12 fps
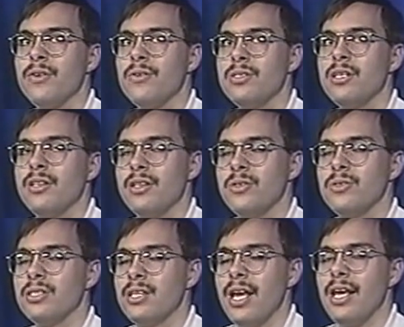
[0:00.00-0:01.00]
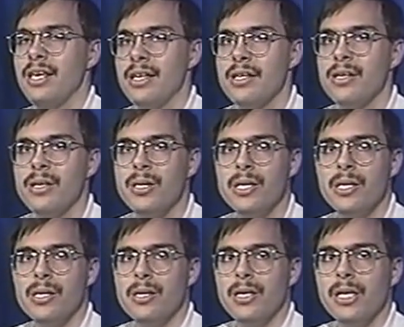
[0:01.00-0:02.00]
using the Lusitania
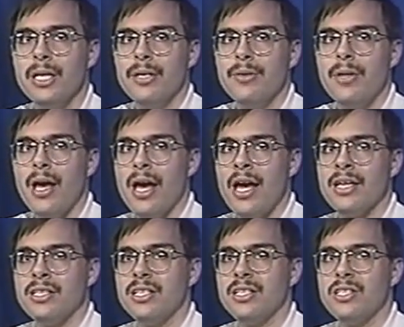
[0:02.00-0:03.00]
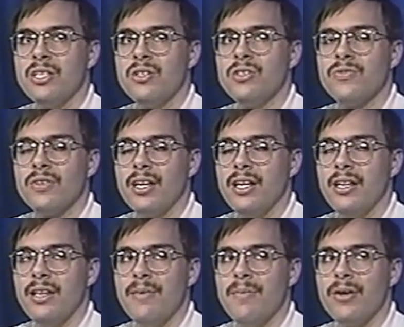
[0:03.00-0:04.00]
as an excuse for
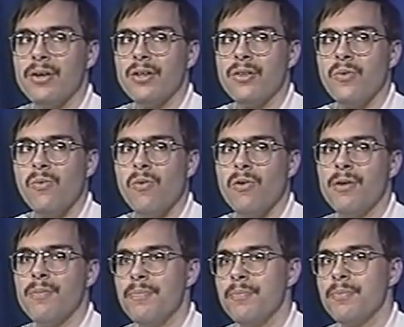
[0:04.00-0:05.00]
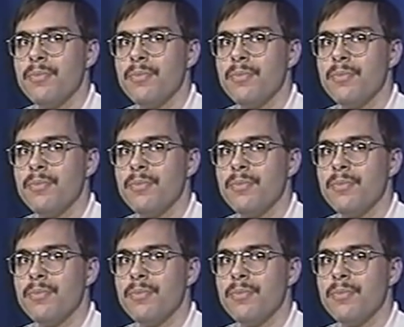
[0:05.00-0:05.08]
getting the American in the war.